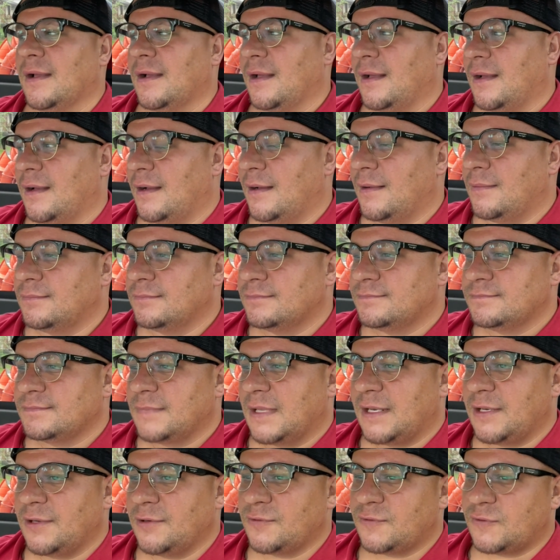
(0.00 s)
um,
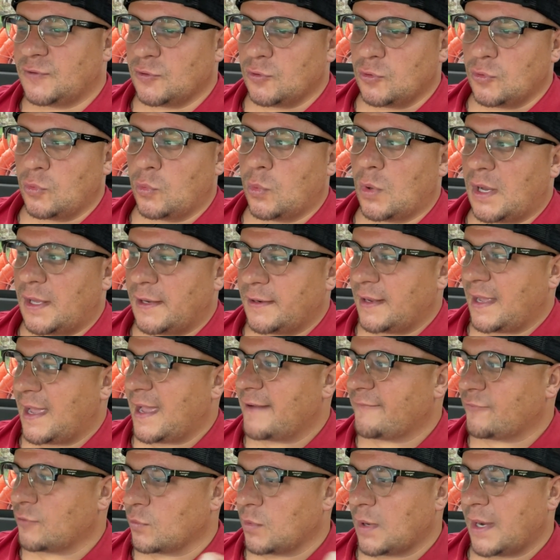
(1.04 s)
and you do want to
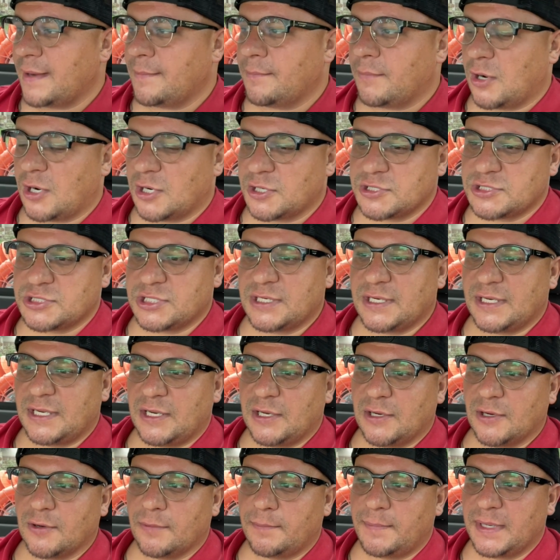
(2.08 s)
have a right margin
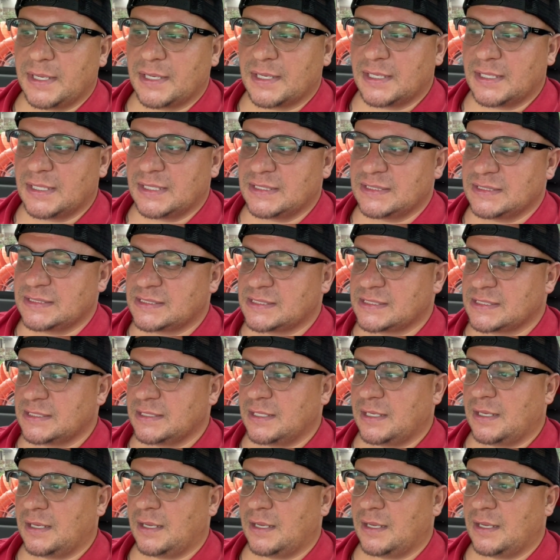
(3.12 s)
here because